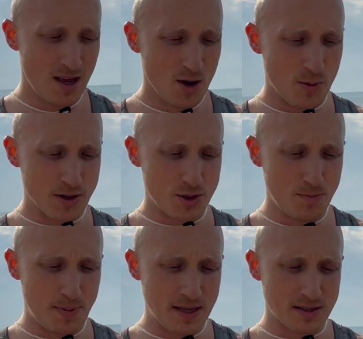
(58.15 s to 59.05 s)
where two
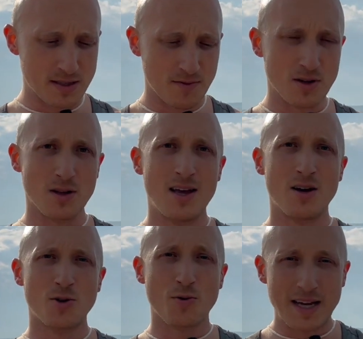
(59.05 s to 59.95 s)
pieces of a
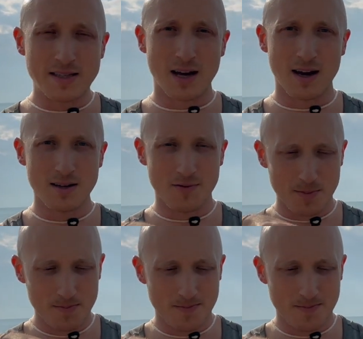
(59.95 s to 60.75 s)
craton, of a